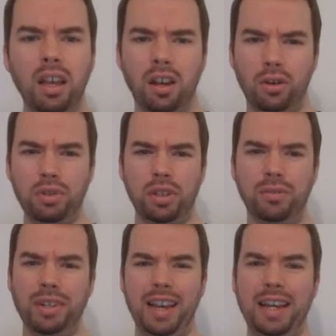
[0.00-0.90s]
I also
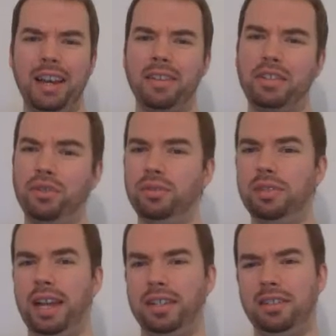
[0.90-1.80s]
really hate how they shorten
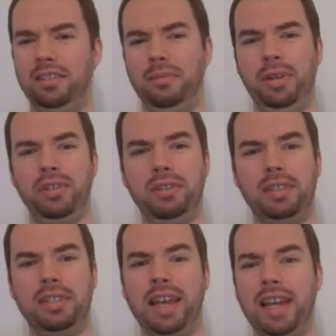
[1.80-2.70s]
accident and
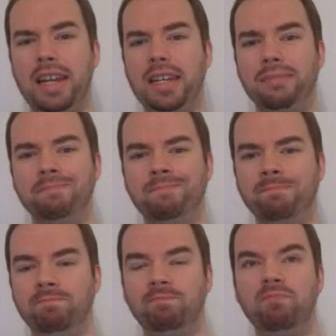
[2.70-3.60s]
emergency to A&E.
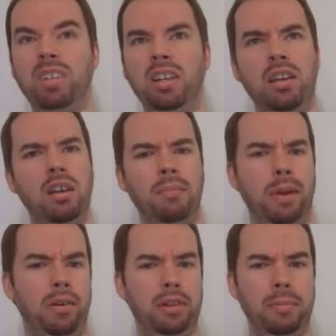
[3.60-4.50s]

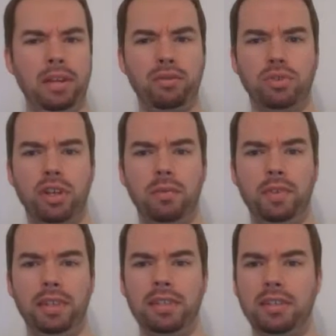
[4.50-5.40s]
Apparently the medical term for
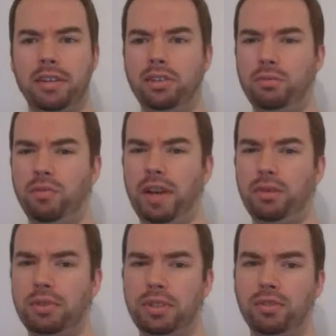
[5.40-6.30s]
this is irritable
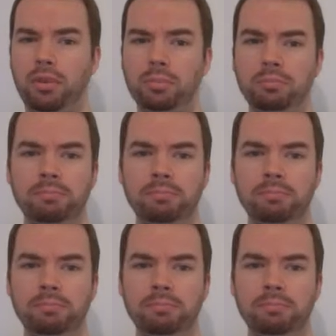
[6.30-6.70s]
bowel syndrome.